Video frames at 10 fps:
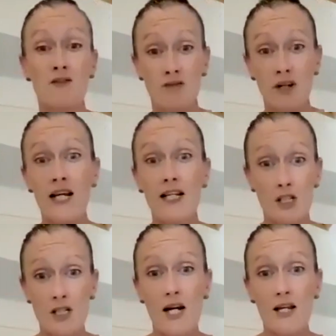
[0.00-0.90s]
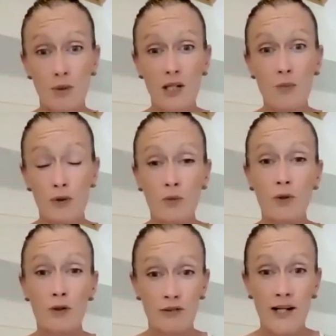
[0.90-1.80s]
in relation to other people in the
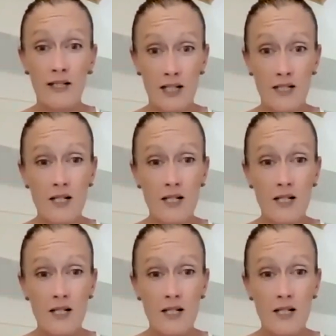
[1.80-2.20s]
world around us.